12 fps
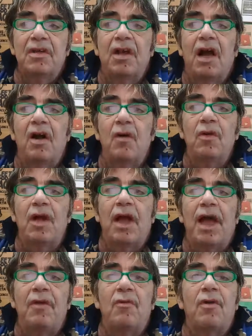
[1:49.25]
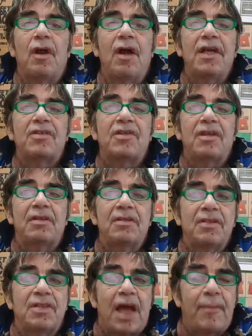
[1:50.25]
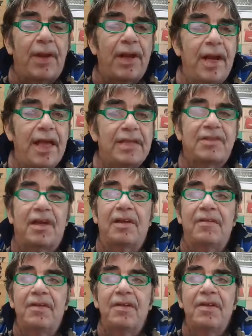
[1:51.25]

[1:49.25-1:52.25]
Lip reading: goal, and Rice and Zabaleta